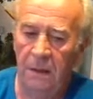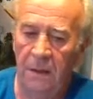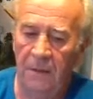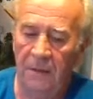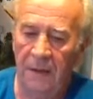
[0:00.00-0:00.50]

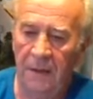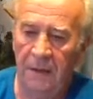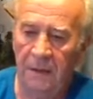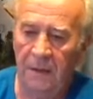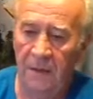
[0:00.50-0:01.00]
her
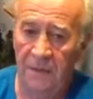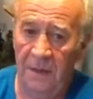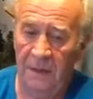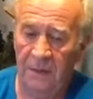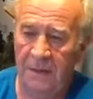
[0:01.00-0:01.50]
father
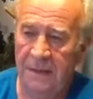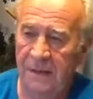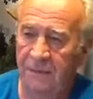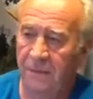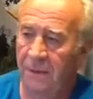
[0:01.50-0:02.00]
got a
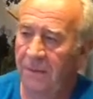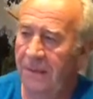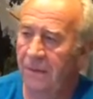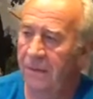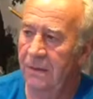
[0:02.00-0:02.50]
stick from
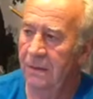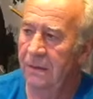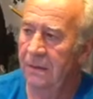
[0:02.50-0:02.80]
somebody else,